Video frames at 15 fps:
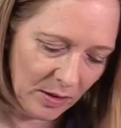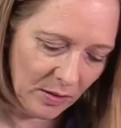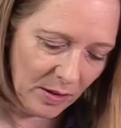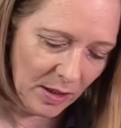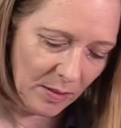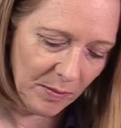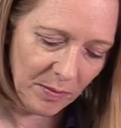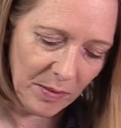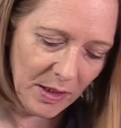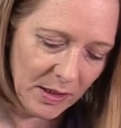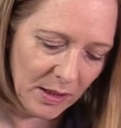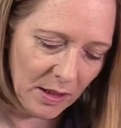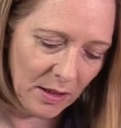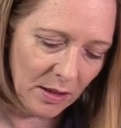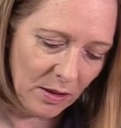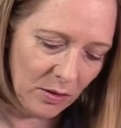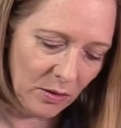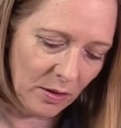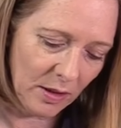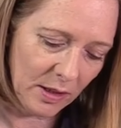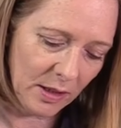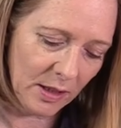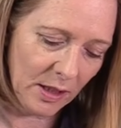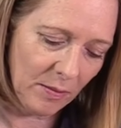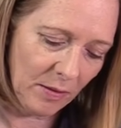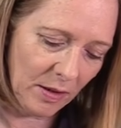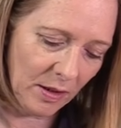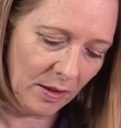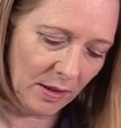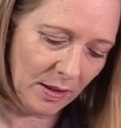So I'm basically doing the same
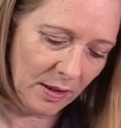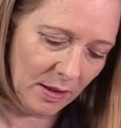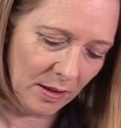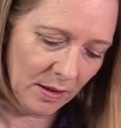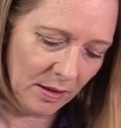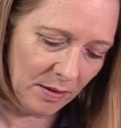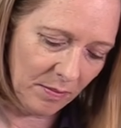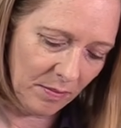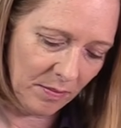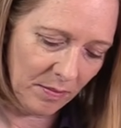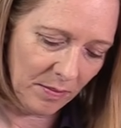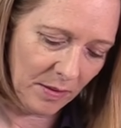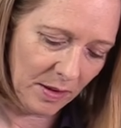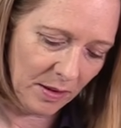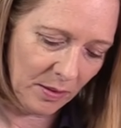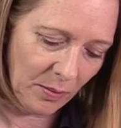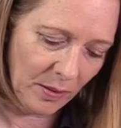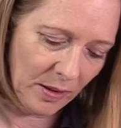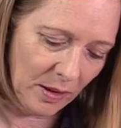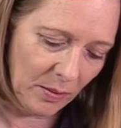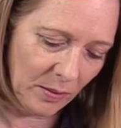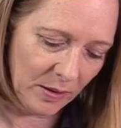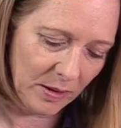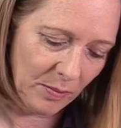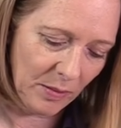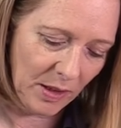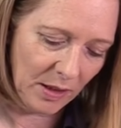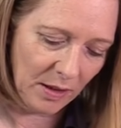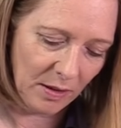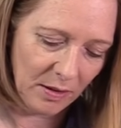thing that I did when I was
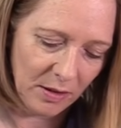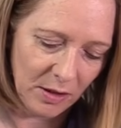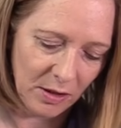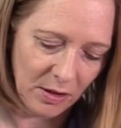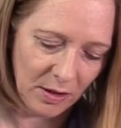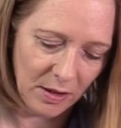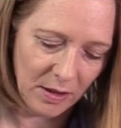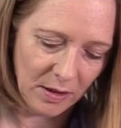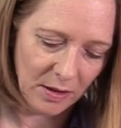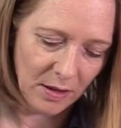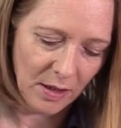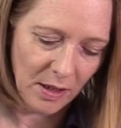making the starter.